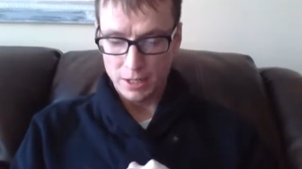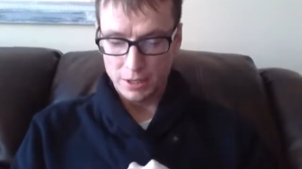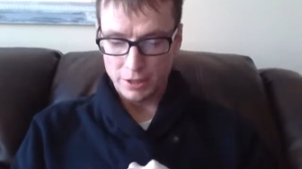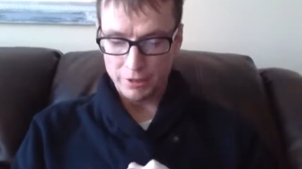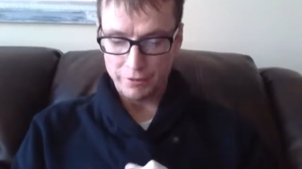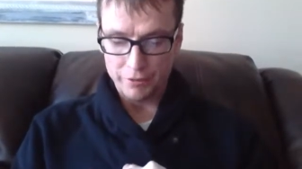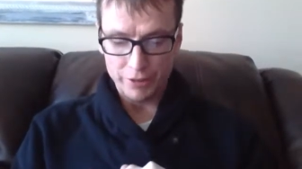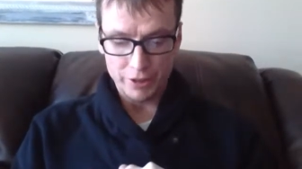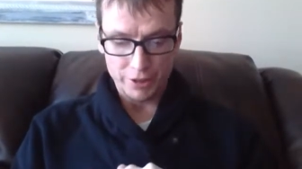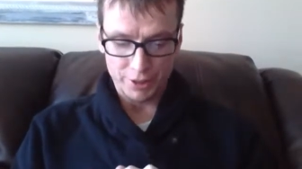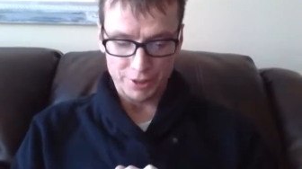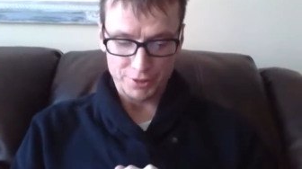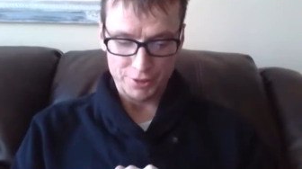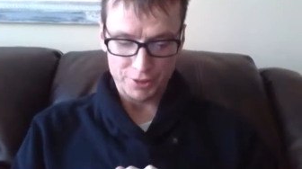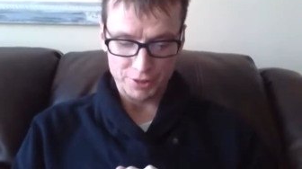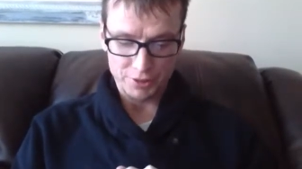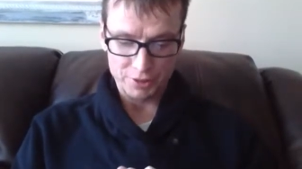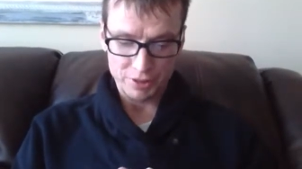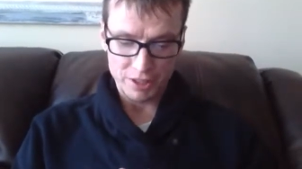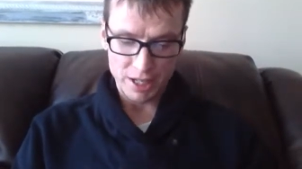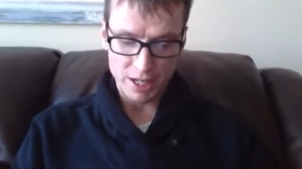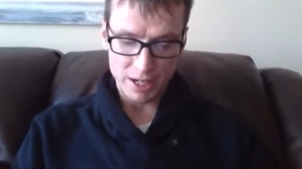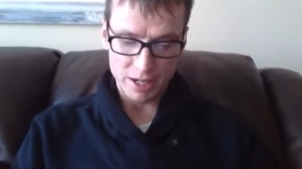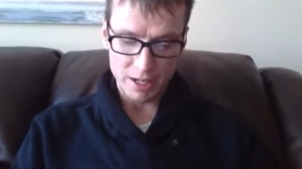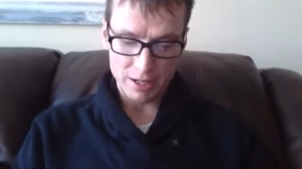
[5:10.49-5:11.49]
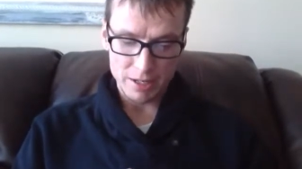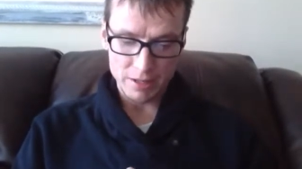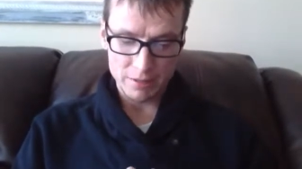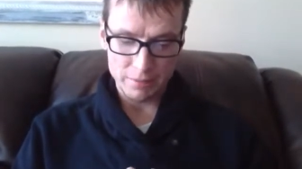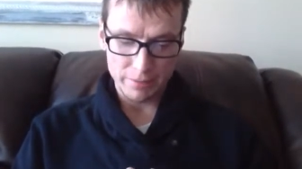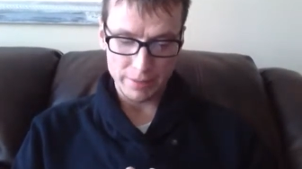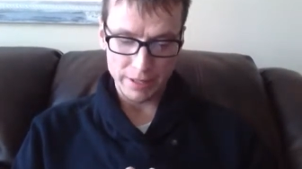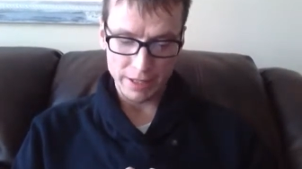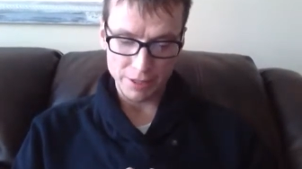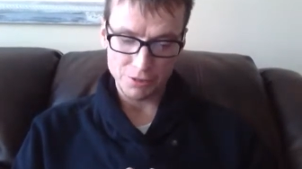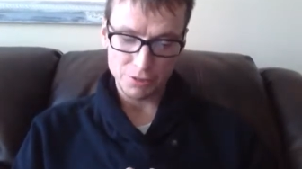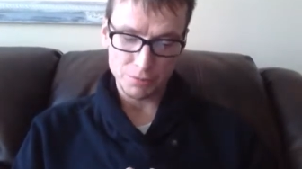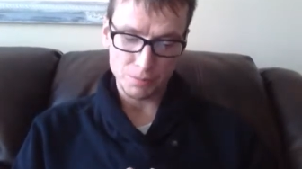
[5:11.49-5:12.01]
The fungus is
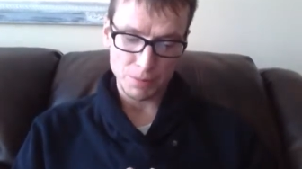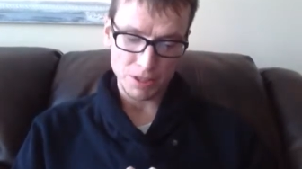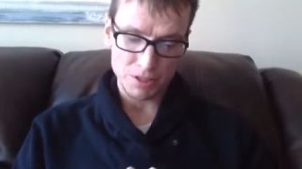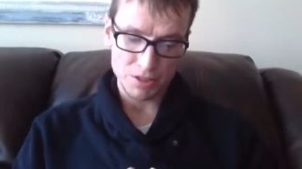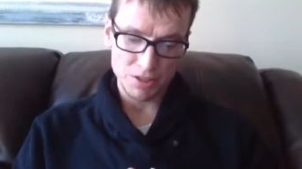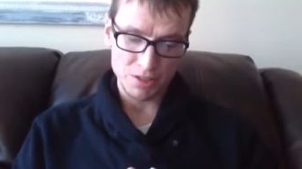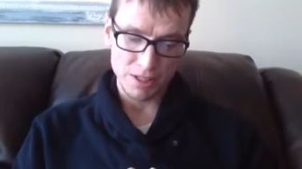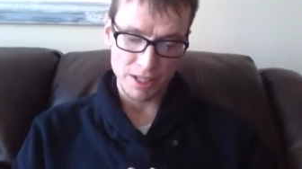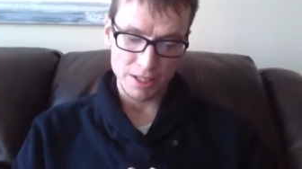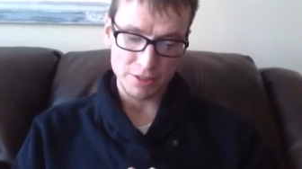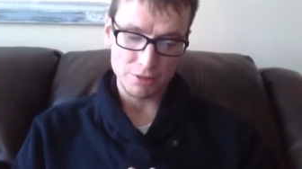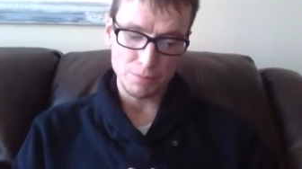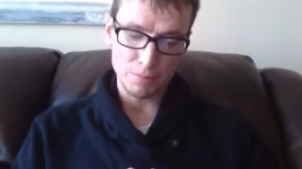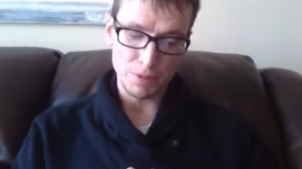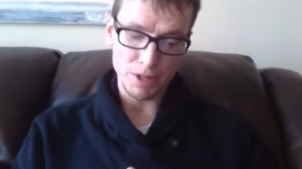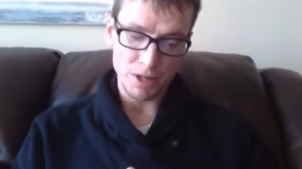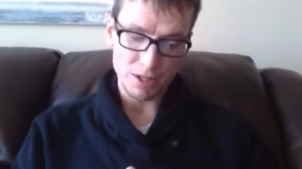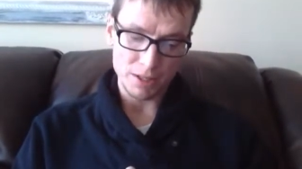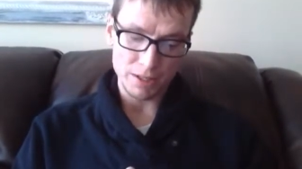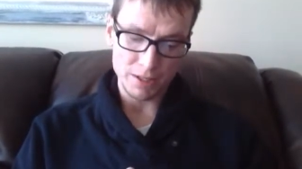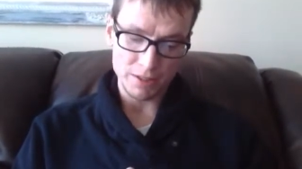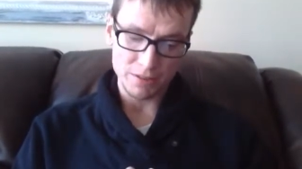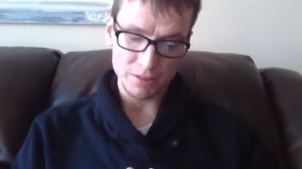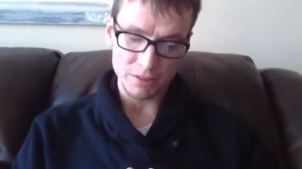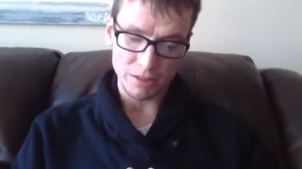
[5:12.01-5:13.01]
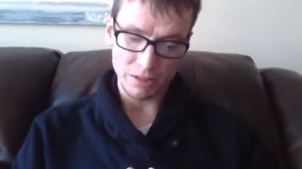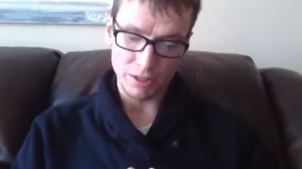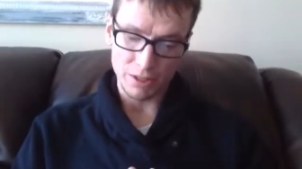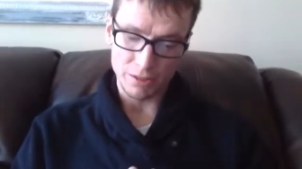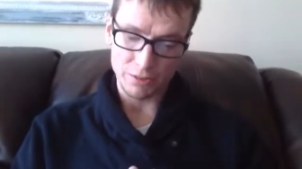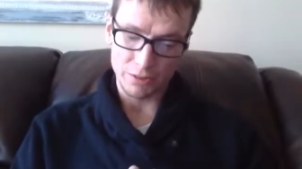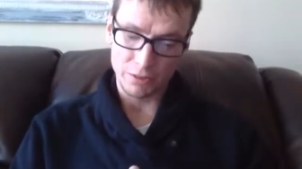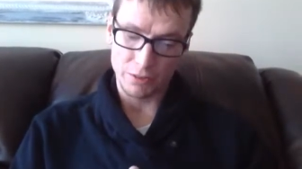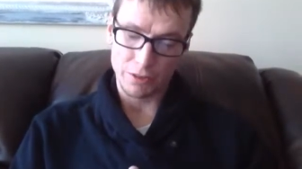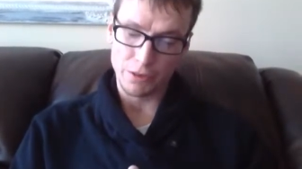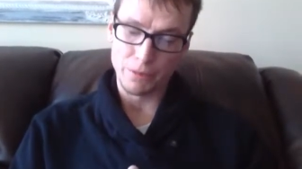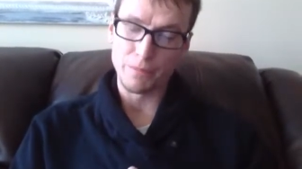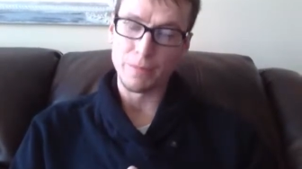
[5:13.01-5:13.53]
carried by specialized pockets
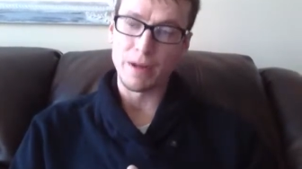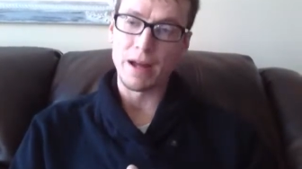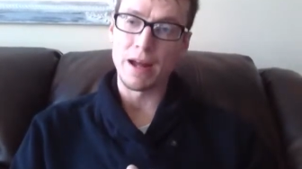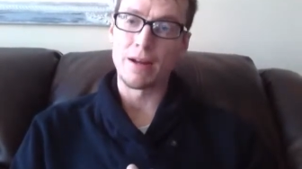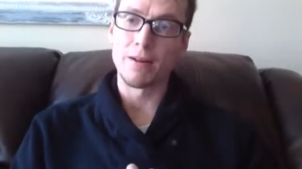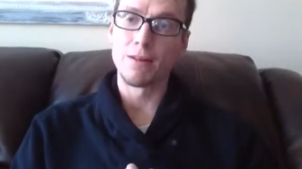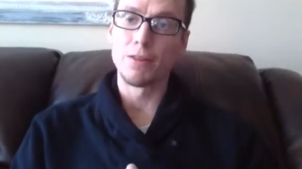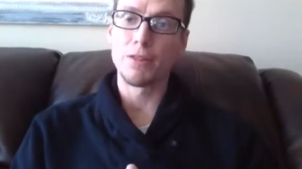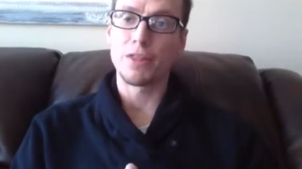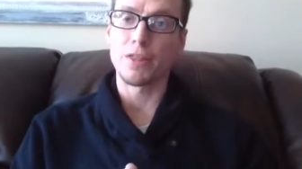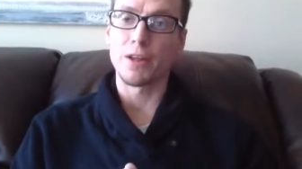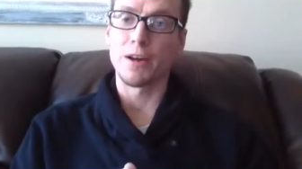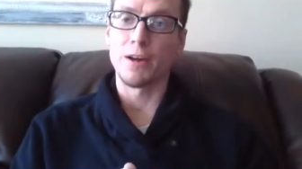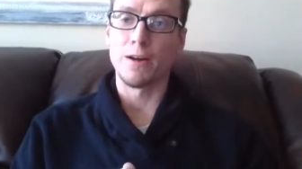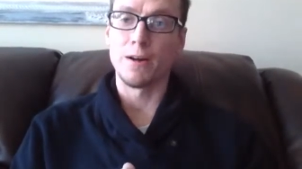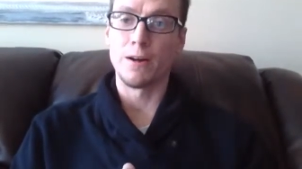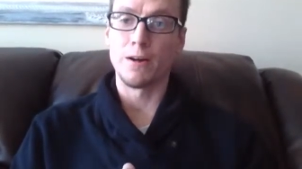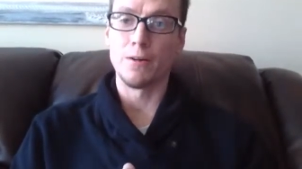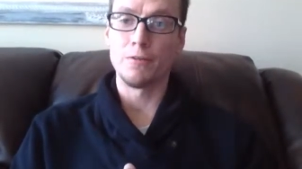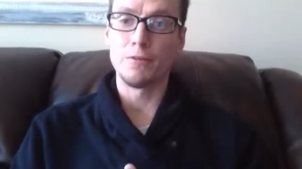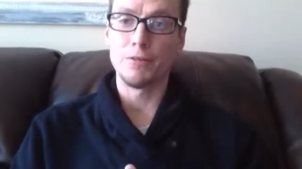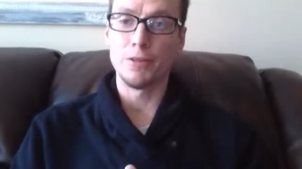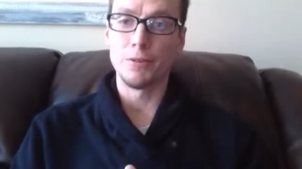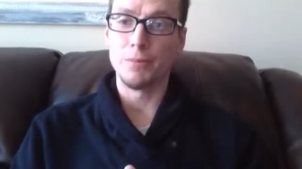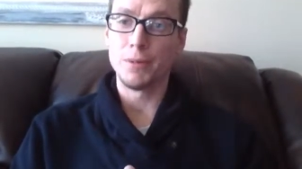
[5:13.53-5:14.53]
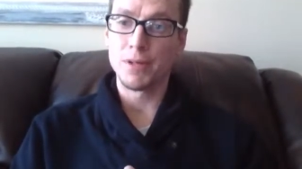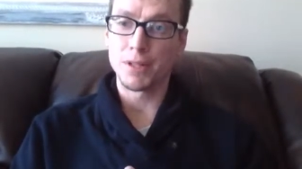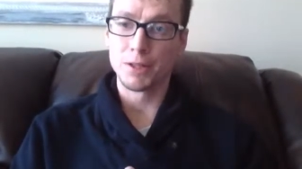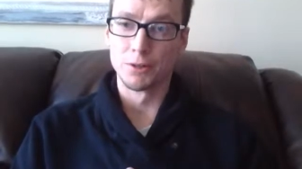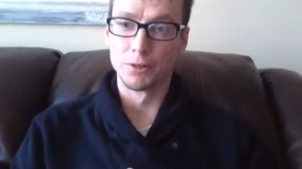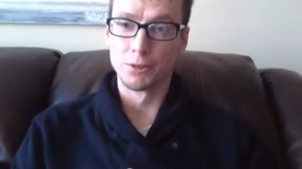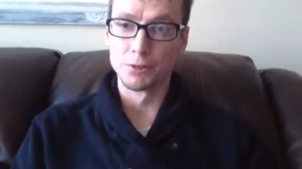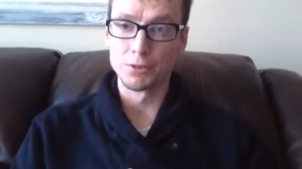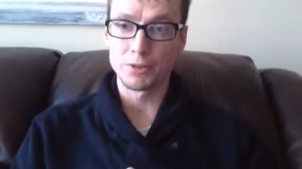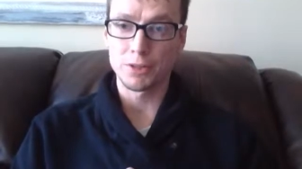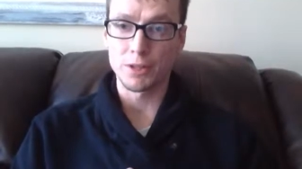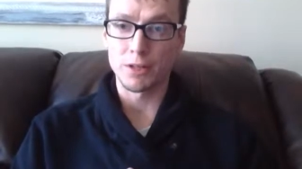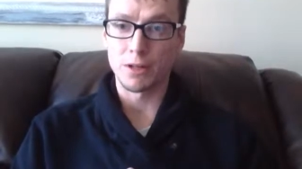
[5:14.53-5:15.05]
under the mouth of the
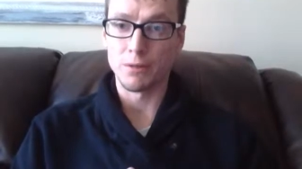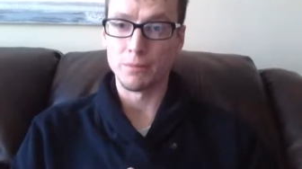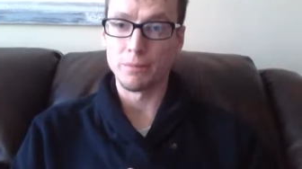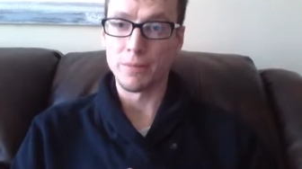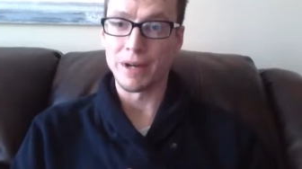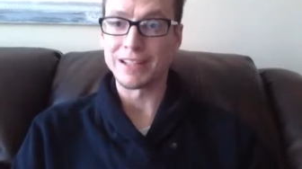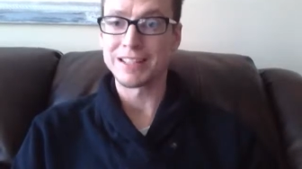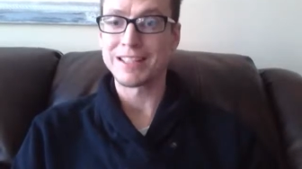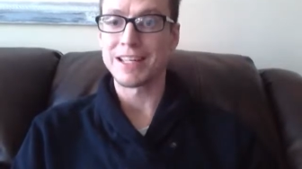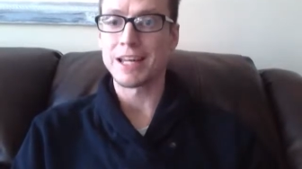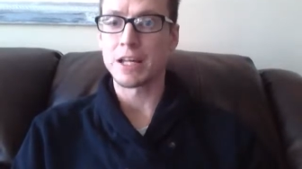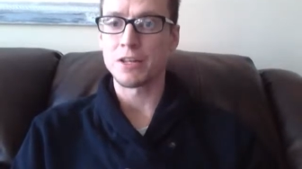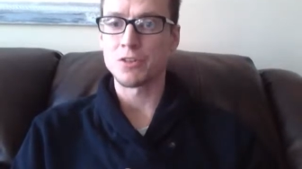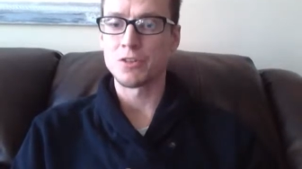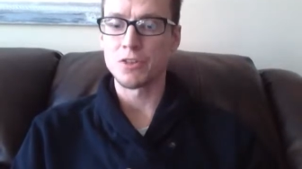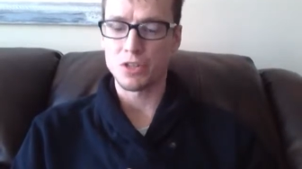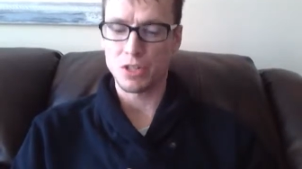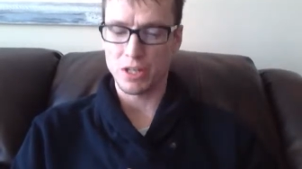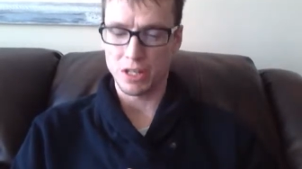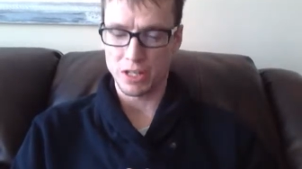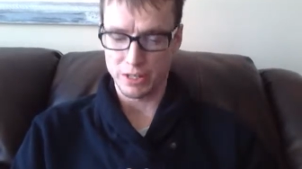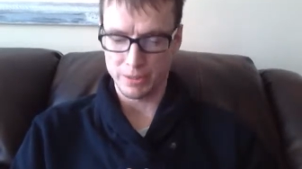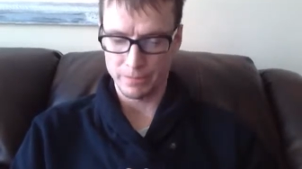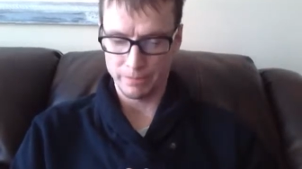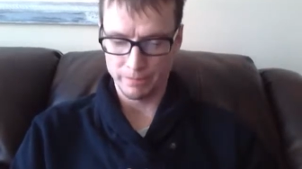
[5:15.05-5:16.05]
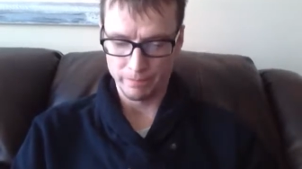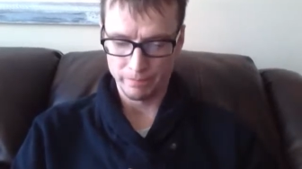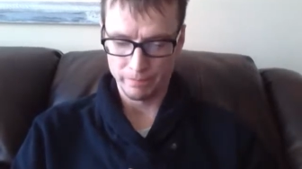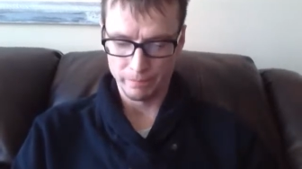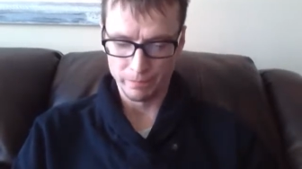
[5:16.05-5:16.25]
beetles called mycangia.